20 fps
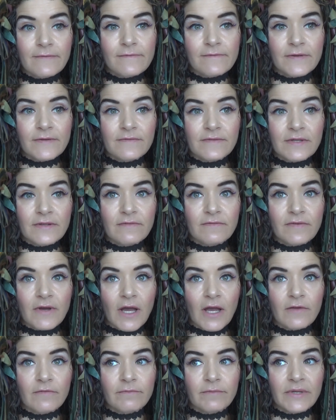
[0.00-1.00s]

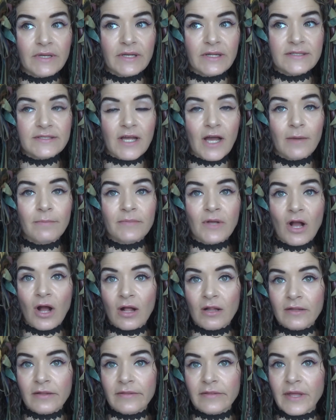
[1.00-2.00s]
55 minutes, I'm
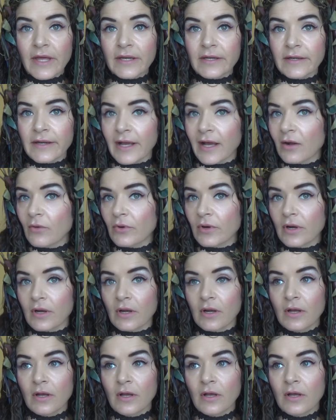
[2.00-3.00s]
calling that an hour.